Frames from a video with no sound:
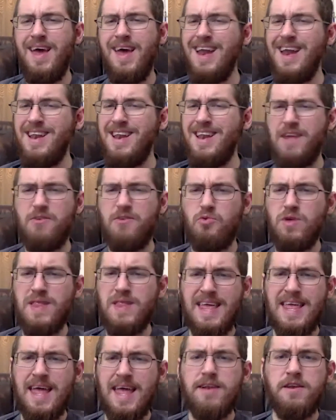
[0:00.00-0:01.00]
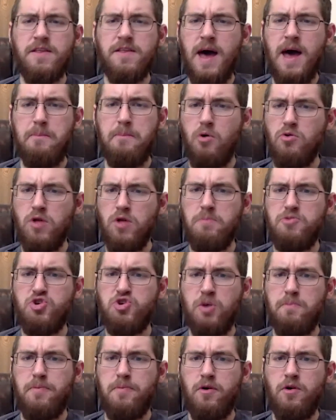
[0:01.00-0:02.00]
And he doesn't really get to that pull up
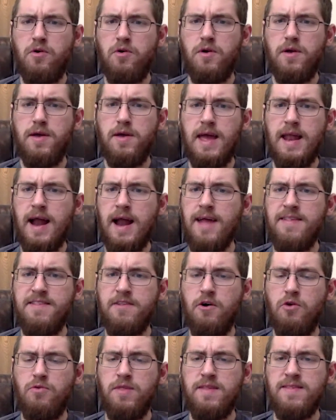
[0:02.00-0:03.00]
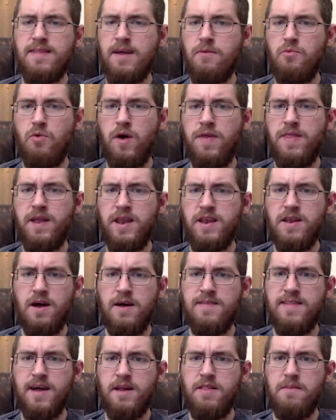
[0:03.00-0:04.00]
jumper in ISO the same way that he
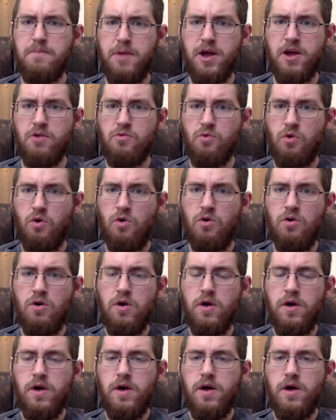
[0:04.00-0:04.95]
does out of the pick and roll.